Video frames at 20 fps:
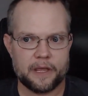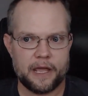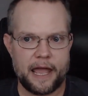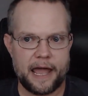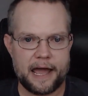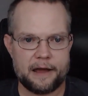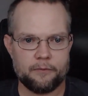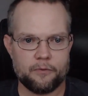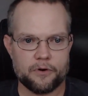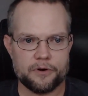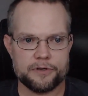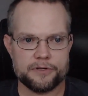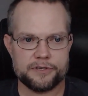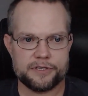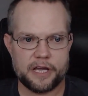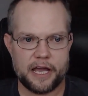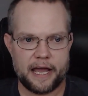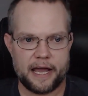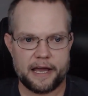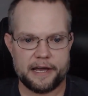
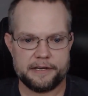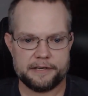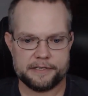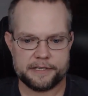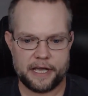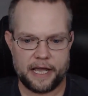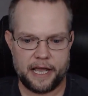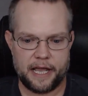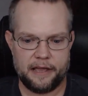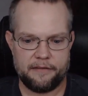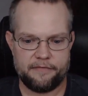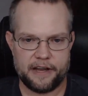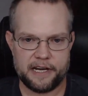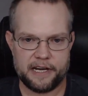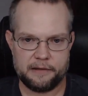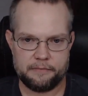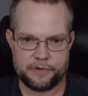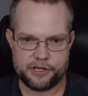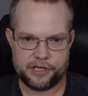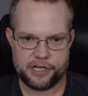AdWords as a
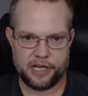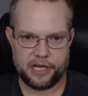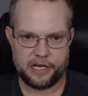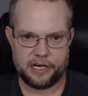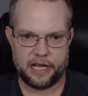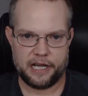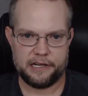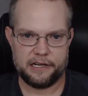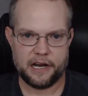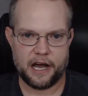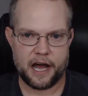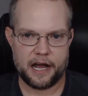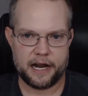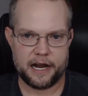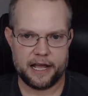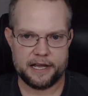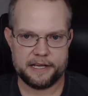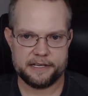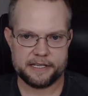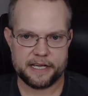vending machine and not
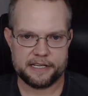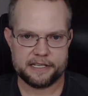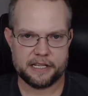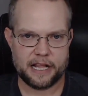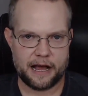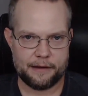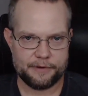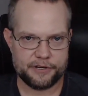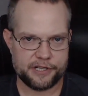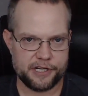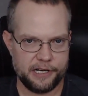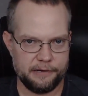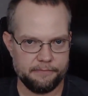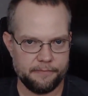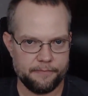as a slot machine.